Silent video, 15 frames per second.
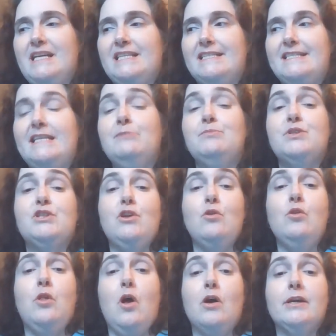seems so
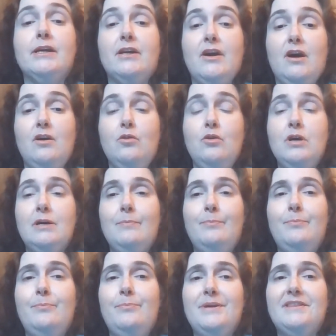long ago,
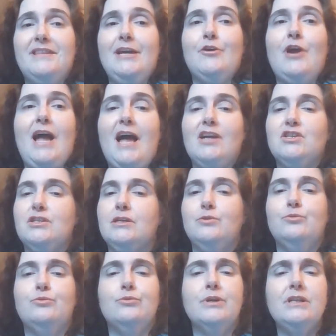but they're actually
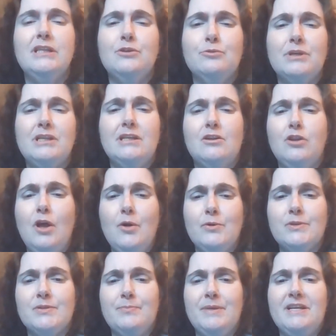really, really
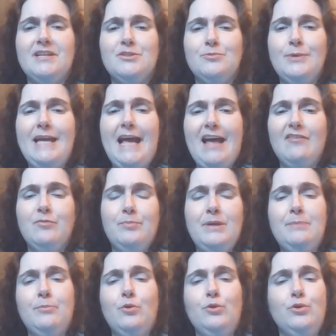close because we have
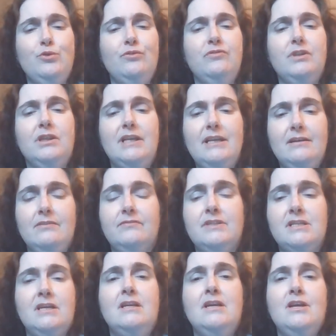people who've lived